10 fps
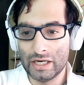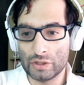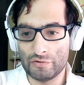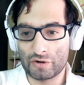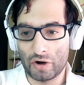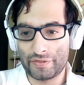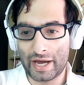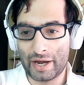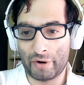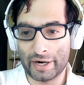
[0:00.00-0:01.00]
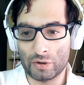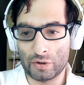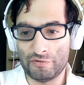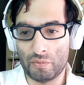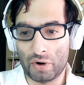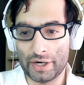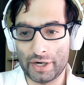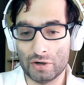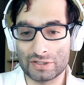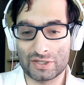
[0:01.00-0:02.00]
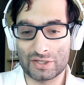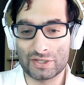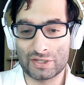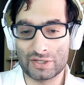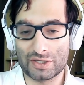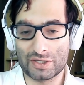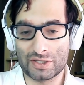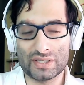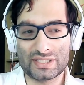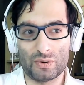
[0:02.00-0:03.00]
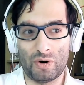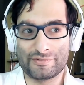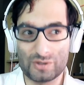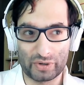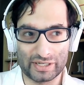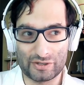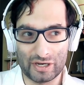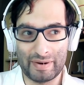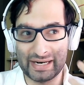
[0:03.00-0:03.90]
You've got that right, All for One. Oh, so was this All for One sort of talking to him,